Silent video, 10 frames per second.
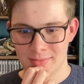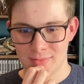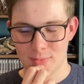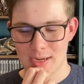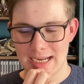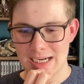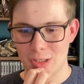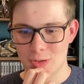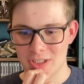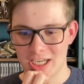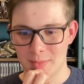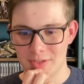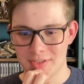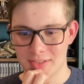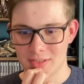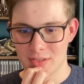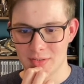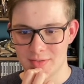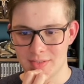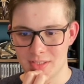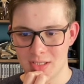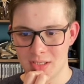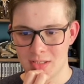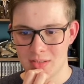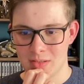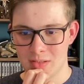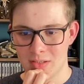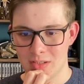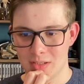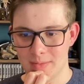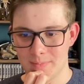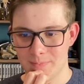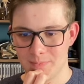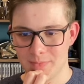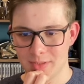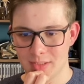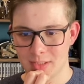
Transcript: Wow, Shadow Monster got um,